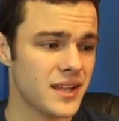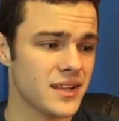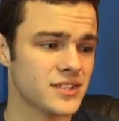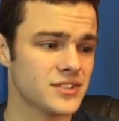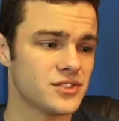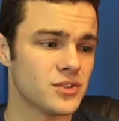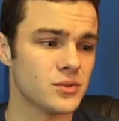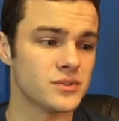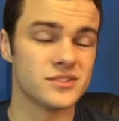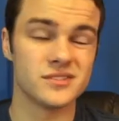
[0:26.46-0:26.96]

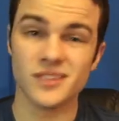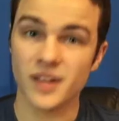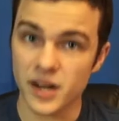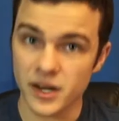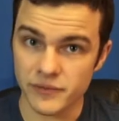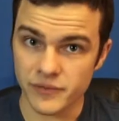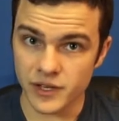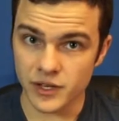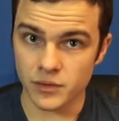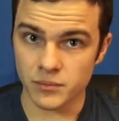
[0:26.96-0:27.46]
so it's not
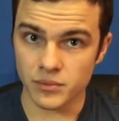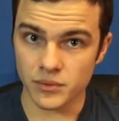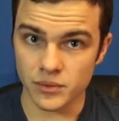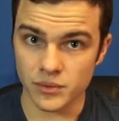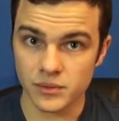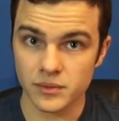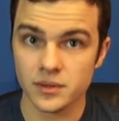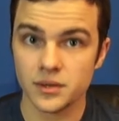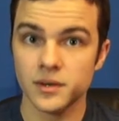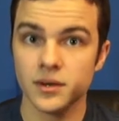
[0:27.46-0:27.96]

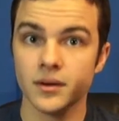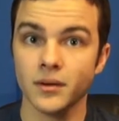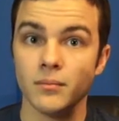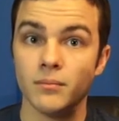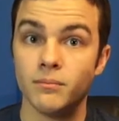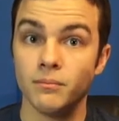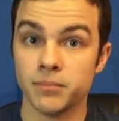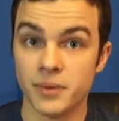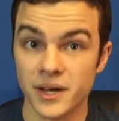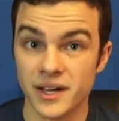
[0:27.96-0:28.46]
available
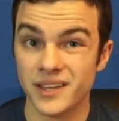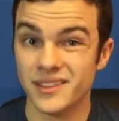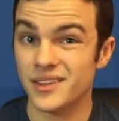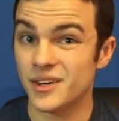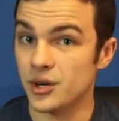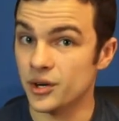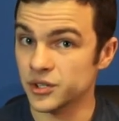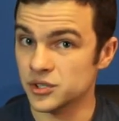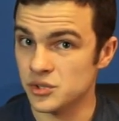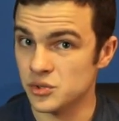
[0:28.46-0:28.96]
but
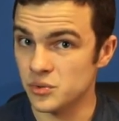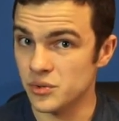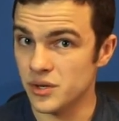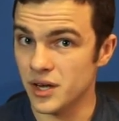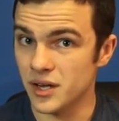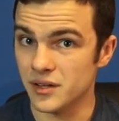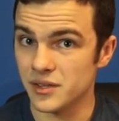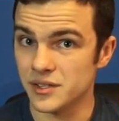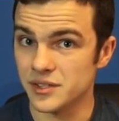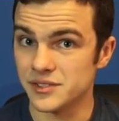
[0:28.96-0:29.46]
there are two
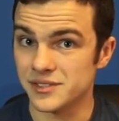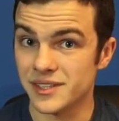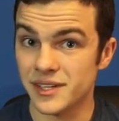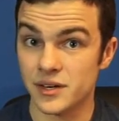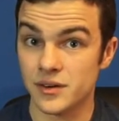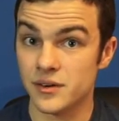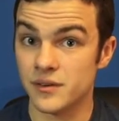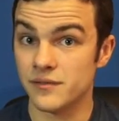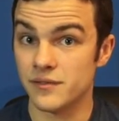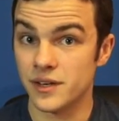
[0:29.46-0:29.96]
colors that
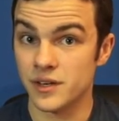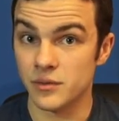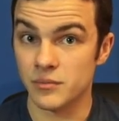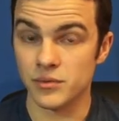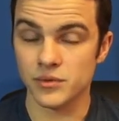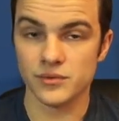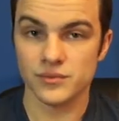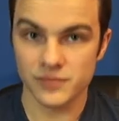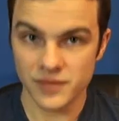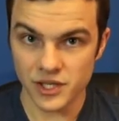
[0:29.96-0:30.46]
are
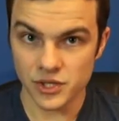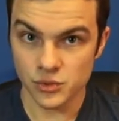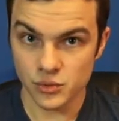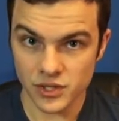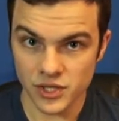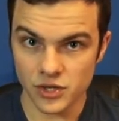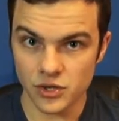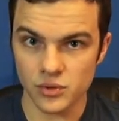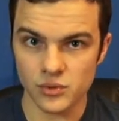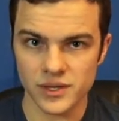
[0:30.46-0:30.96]
available that you
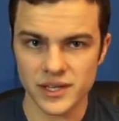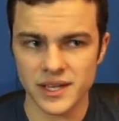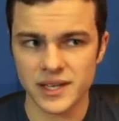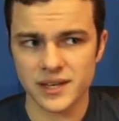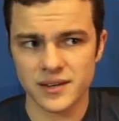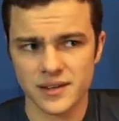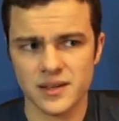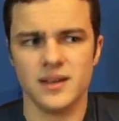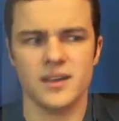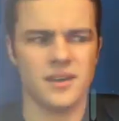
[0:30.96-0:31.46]
can go
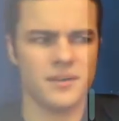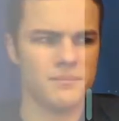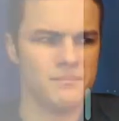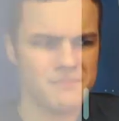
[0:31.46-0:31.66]
get uh,